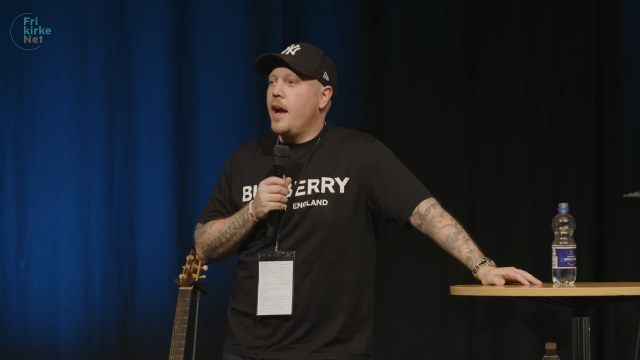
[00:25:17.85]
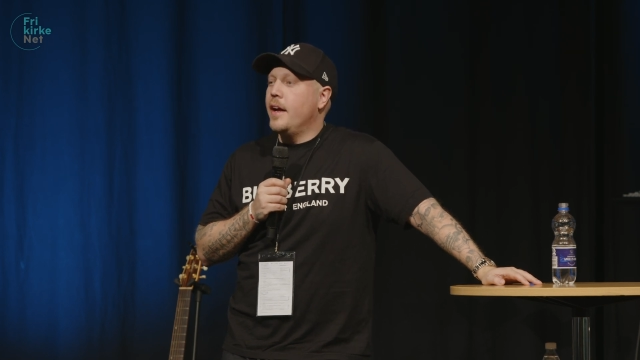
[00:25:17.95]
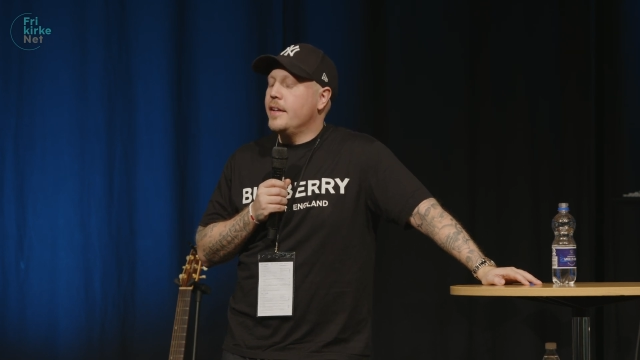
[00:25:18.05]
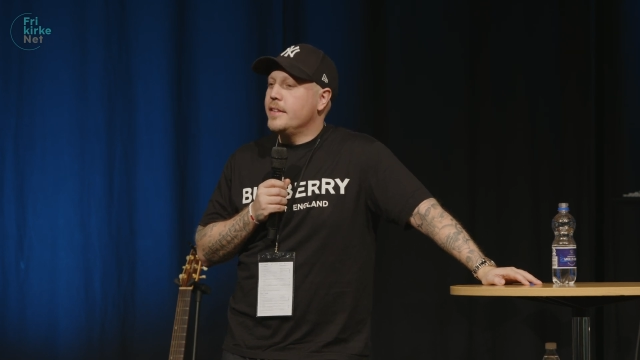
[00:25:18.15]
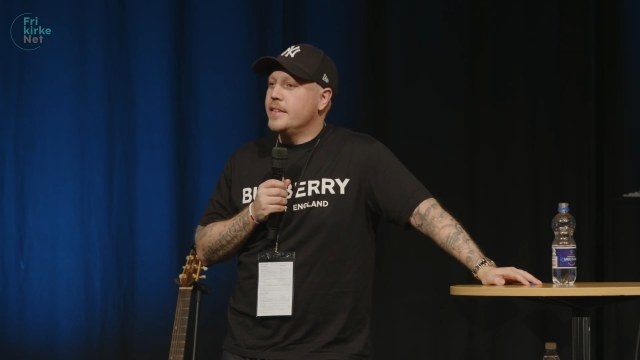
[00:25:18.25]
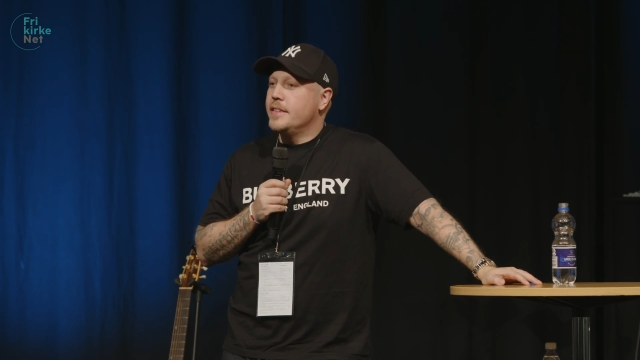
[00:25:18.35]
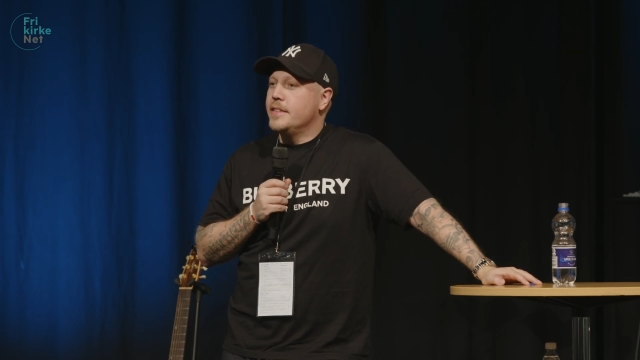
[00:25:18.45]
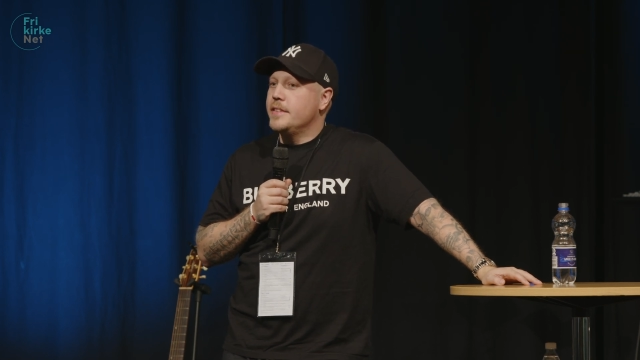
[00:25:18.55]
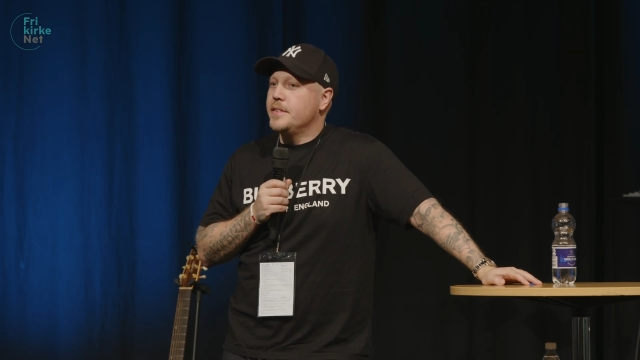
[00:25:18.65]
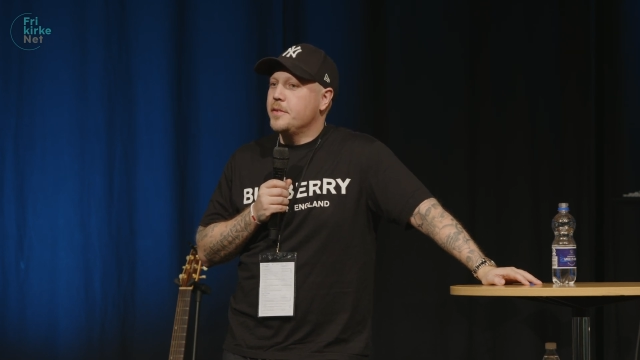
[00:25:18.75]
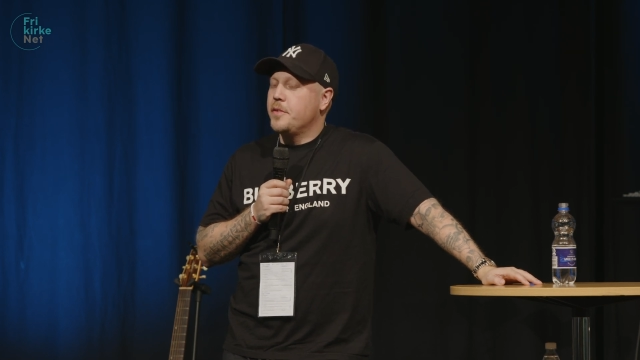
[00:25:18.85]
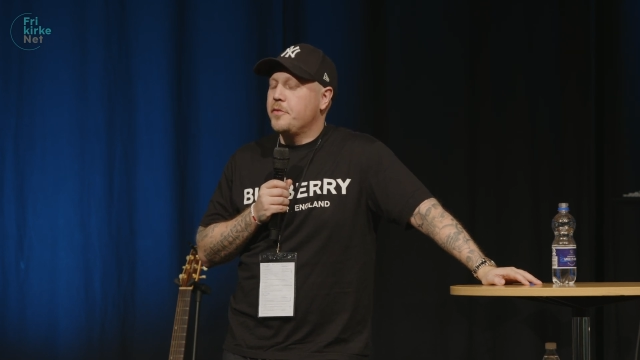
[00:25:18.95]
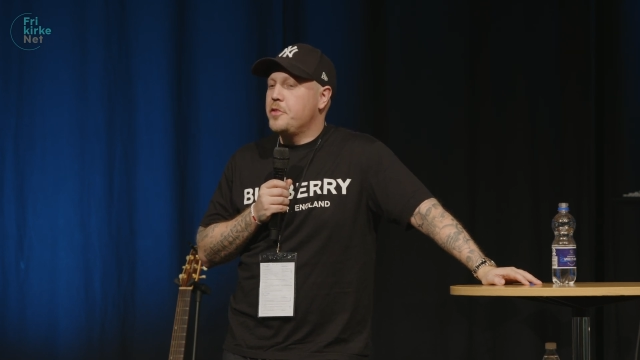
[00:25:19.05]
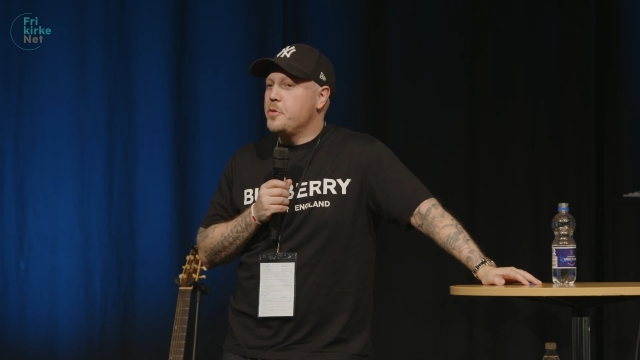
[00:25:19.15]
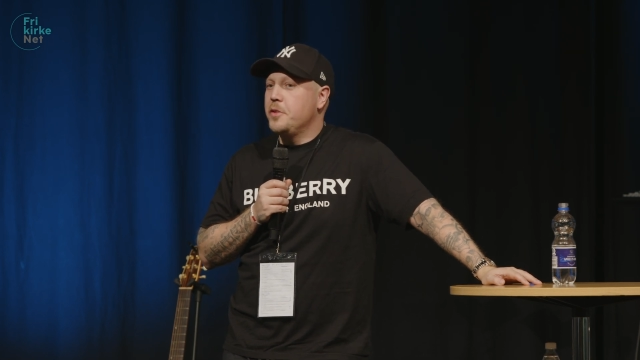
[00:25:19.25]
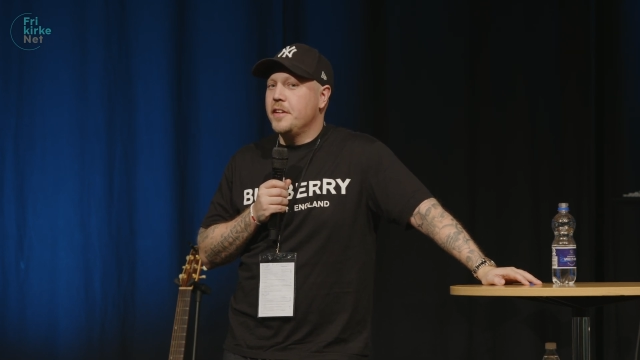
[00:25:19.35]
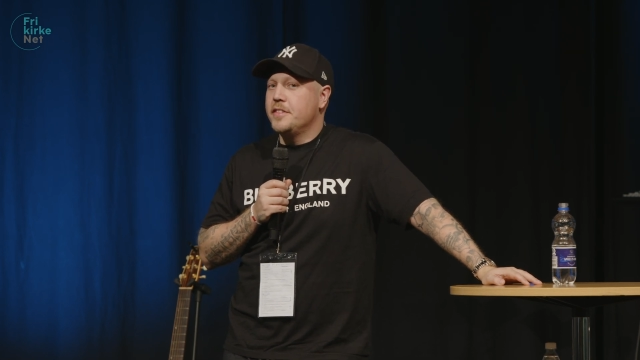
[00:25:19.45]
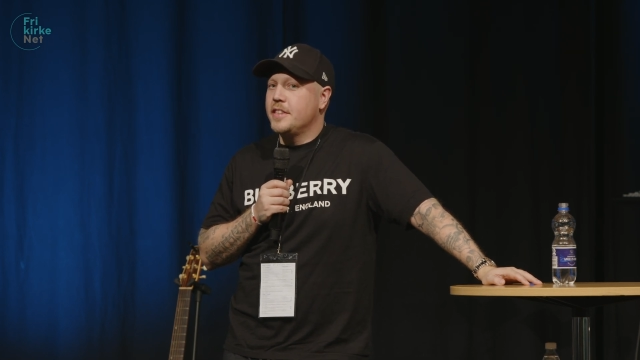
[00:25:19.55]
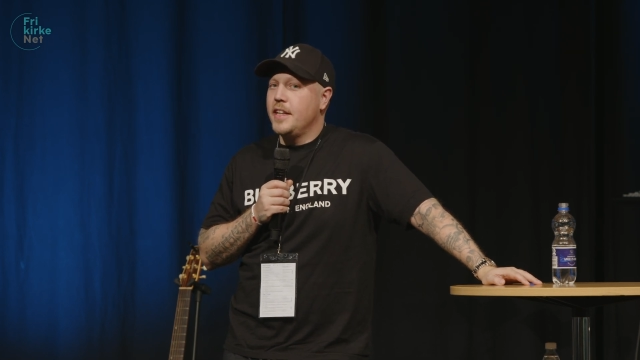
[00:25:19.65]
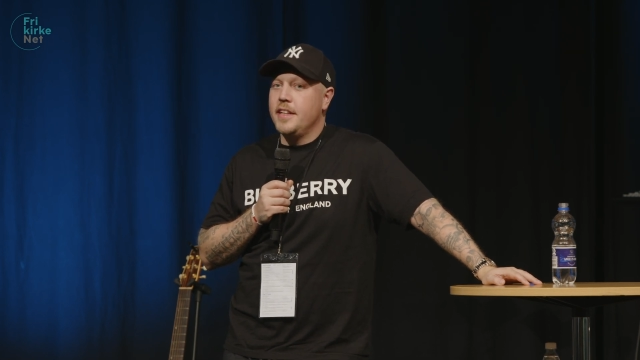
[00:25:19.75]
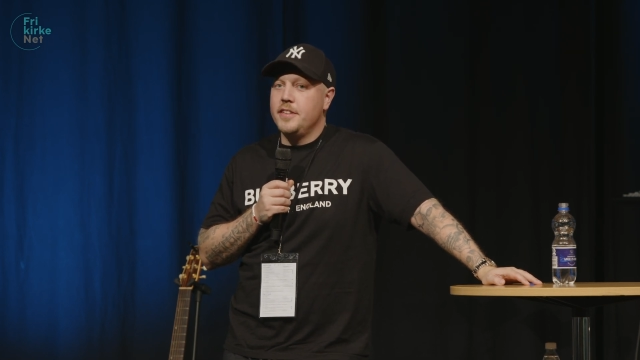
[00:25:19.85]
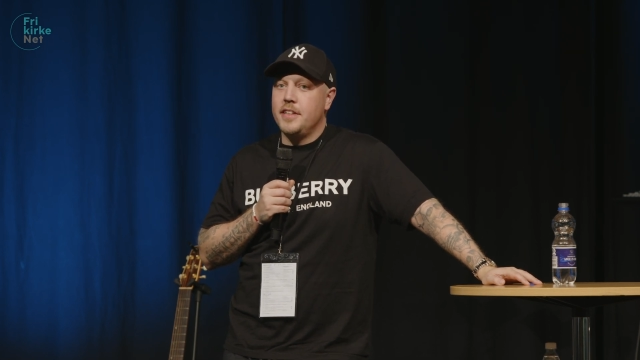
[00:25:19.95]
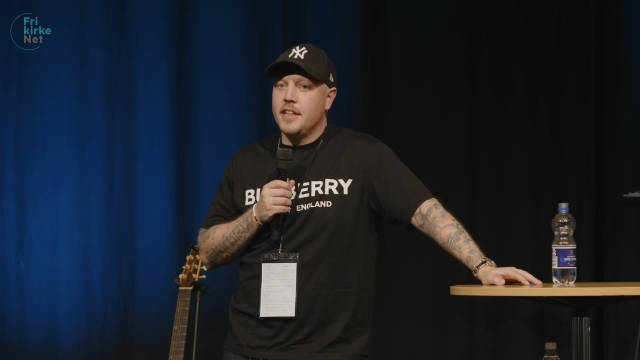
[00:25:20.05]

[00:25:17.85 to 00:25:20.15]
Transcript: And a few years later,